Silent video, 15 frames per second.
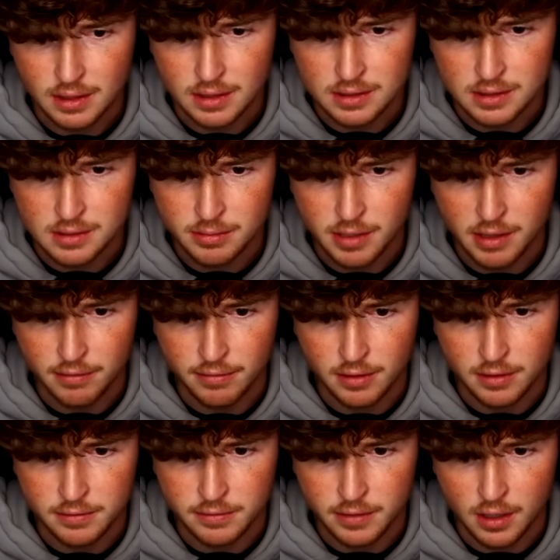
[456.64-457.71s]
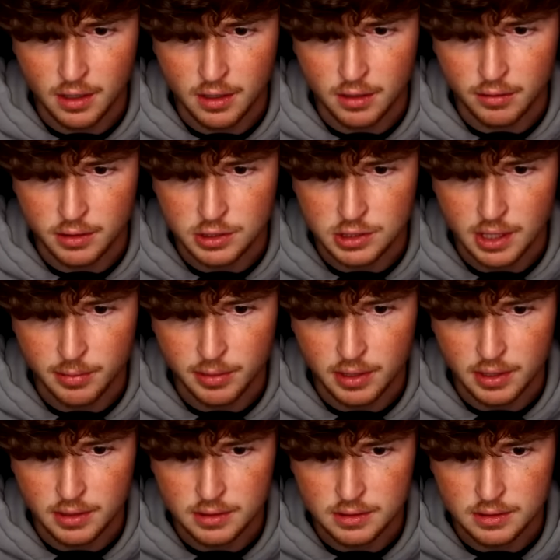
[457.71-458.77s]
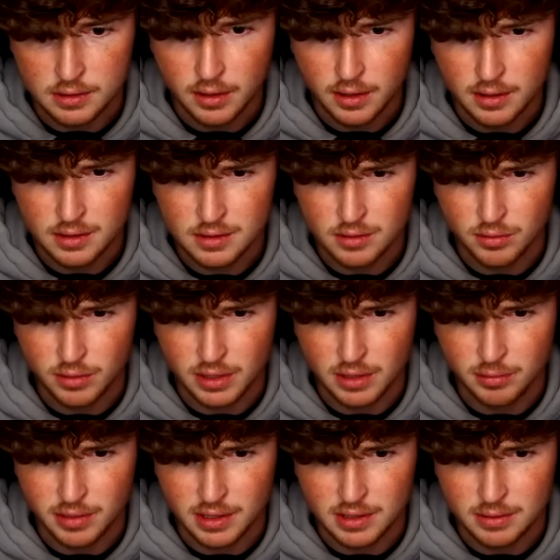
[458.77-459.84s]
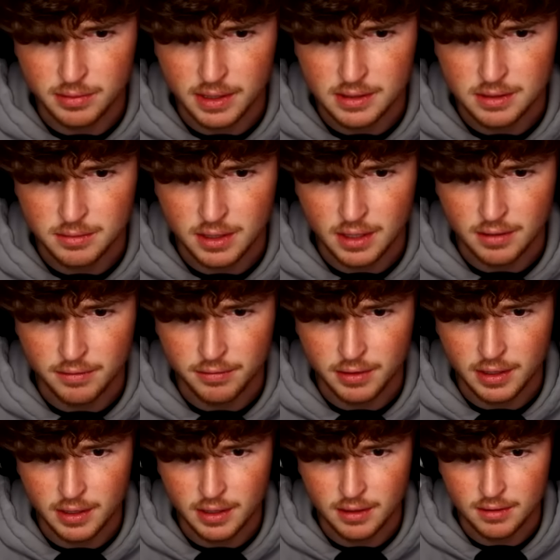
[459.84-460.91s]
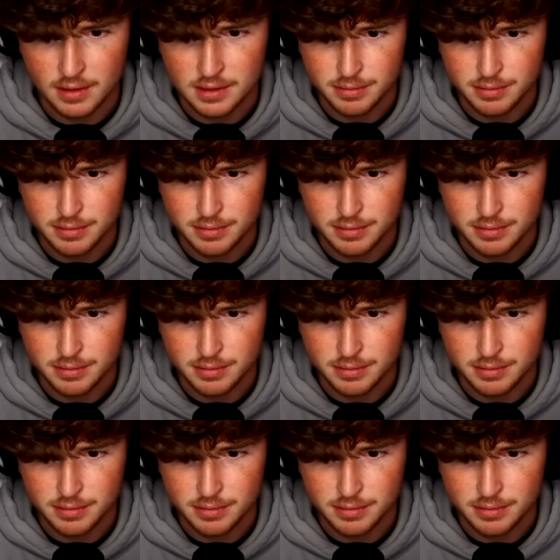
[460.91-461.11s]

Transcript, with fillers: I guess it's my fault for not knowing Japanese. Okay, this is a really big space. I'm kind of freaking out.